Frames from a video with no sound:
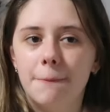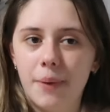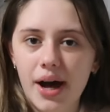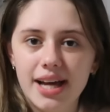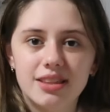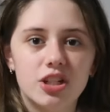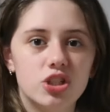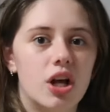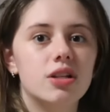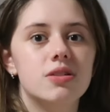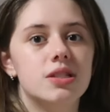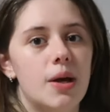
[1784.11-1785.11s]
but there's
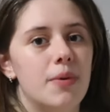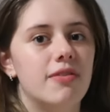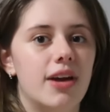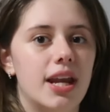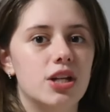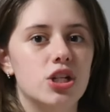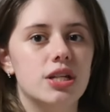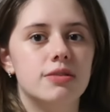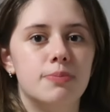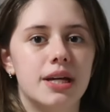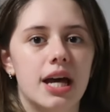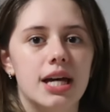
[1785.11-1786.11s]
also some advantages
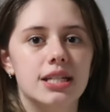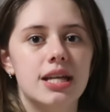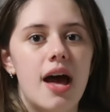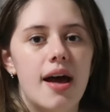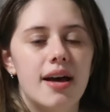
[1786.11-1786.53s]
because